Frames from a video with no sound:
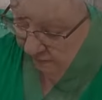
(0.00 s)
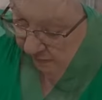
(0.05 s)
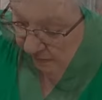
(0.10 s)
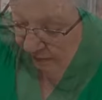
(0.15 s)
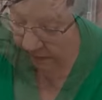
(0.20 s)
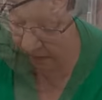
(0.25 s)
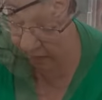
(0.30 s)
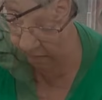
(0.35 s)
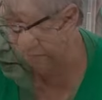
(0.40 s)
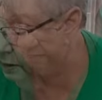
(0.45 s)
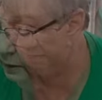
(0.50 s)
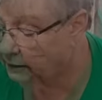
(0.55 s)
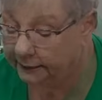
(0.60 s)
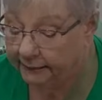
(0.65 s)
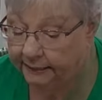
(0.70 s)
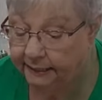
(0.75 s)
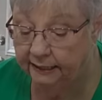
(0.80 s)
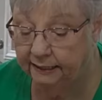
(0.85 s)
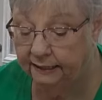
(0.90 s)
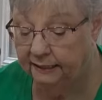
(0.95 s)
So we're going to
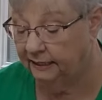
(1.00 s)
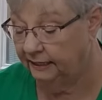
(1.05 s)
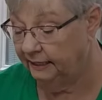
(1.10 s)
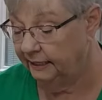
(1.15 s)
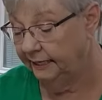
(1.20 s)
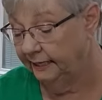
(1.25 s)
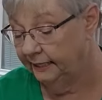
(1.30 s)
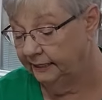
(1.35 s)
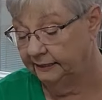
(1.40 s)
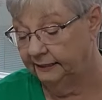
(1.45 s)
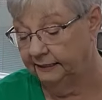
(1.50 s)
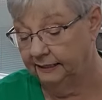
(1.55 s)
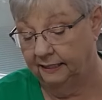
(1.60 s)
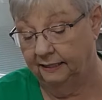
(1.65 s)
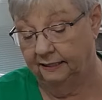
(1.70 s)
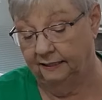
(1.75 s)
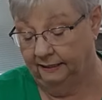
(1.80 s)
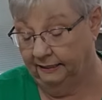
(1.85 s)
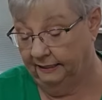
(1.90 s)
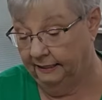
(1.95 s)
take this
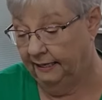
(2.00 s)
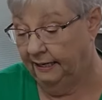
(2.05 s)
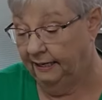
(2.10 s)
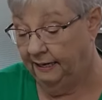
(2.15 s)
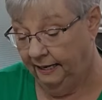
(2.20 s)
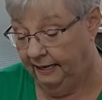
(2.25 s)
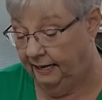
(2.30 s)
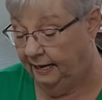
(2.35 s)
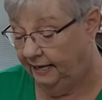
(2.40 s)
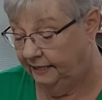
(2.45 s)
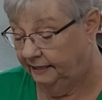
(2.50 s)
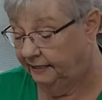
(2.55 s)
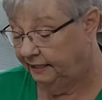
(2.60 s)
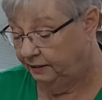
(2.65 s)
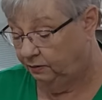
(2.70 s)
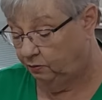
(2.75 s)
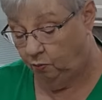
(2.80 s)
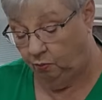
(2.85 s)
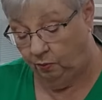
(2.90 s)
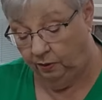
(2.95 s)
and
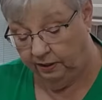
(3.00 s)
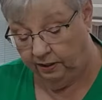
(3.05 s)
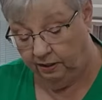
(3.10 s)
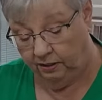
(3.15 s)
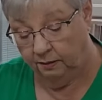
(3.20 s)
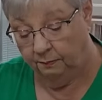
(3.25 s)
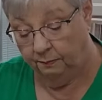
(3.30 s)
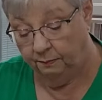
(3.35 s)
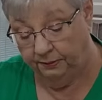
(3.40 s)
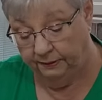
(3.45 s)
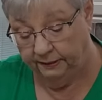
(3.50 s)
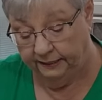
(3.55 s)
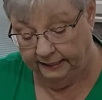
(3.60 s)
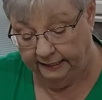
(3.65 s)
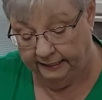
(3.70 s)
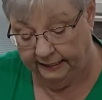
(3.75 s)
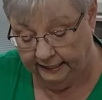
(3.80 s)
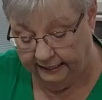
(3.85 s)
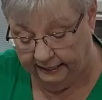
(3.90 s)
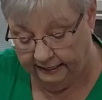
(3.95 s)
then we're going to put
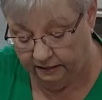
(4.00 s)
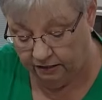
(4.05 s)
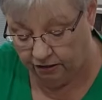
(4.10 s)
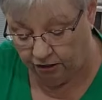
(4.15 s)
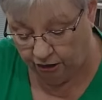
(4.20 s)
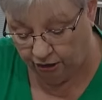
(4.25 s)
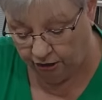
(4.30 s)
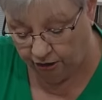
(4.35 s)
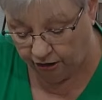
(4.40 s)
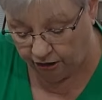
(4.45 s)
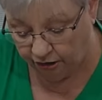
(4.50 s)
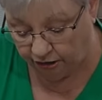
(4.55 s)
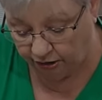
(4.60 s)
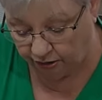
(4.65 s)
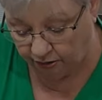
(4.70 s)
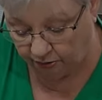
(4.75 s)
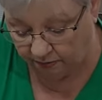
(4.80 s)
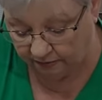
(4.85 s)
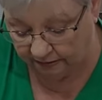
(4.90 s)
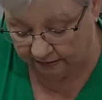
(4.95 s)
it
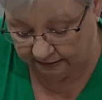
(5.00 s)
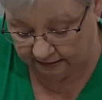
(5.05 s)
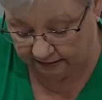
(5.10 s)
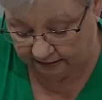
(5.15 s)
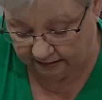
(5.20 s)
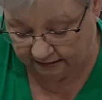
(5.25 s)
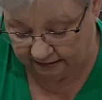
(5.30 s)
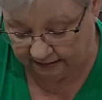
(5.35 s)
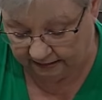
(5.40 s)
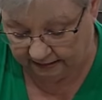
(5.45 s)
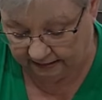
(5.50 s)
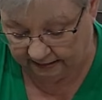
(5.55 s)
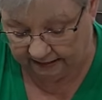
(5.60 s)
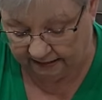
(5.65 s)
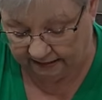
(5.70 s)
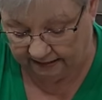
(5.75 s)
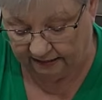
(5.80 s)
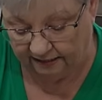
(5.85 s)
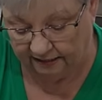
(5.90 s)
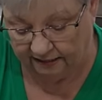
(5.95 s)
into
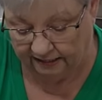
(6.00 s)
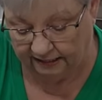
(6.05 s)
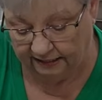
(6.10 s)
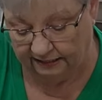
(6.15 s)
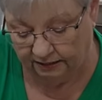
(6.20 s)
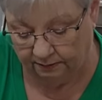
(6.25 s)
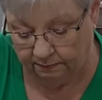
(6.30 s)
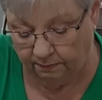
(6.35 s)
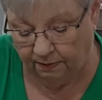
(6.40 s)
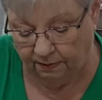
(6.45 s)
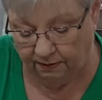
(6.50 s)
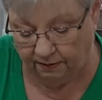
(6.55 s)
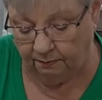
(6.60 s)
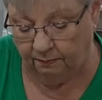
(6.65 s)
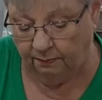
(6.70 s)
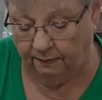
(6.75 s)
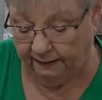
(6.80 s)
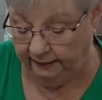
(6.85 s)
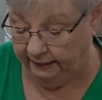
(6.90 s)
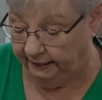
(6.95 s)
this
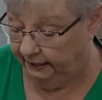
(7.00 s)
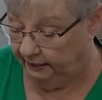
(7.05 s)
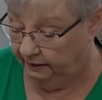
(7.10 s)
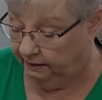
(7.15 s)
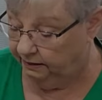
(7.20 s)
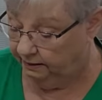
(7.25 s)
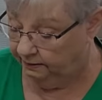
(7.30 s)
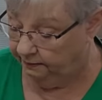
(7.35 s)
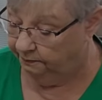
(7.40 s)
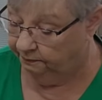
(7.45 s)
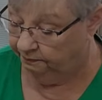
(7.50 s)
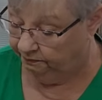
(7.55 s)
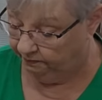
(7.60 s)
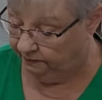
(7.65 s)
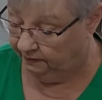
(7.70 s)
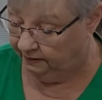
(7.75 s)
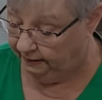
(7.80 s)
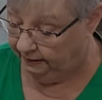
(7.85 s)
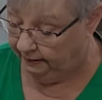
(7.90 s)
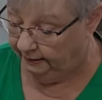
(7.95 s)
bundt pan.
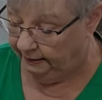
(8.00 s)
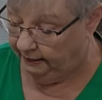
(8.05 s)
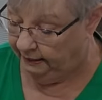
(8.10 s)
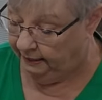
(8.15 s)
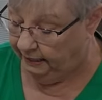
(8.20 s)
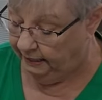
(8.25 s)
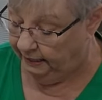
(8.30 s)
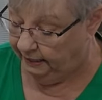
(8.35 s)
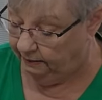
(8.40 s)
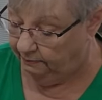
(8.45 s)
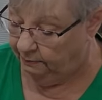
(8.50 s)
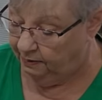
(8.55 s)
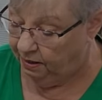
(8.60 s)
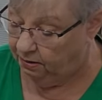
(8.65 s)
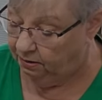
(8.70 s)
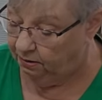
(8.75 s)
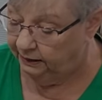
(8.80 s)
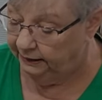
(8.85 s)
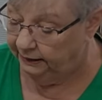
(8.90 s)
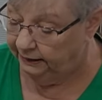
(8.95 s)
And I'm
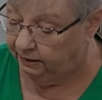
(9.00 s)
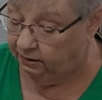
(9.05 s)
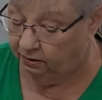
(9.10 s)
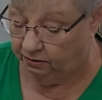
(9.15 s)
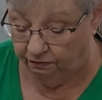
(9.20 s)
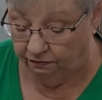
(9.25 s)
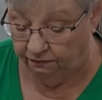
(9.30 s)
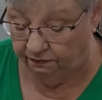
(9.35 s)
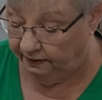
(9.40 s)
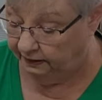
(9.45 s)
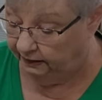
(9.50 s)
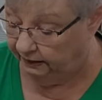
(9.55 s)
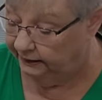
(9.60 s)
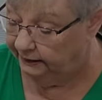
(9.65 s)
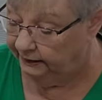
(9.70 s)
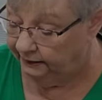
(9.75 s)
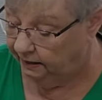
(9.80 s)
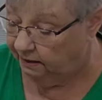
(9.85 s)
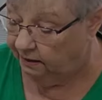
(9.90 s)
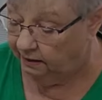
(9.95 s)
only going to fill
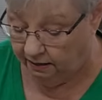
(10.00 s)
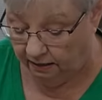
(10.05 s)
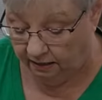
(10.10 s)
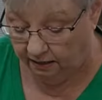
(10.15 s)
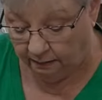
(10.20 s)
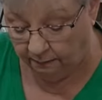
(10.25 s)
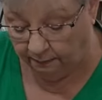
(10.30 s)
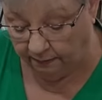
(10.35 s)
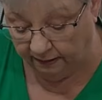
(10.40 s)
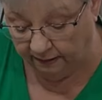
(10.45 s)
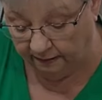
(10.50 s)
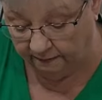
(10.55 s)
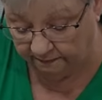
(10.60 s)
it up.